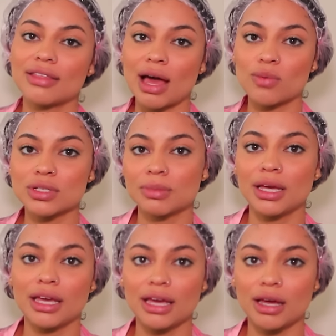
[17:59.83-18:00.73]
That was
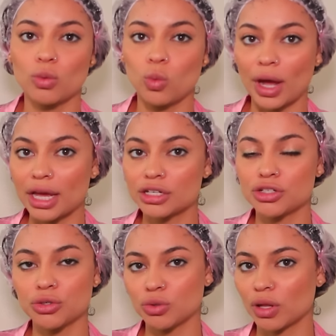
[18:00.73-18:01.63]
making it way
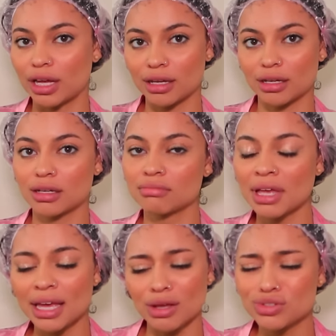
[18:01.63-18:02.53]
too like
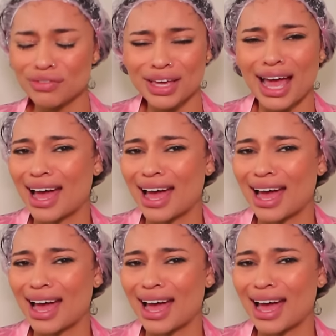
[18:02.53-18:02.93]
it was giving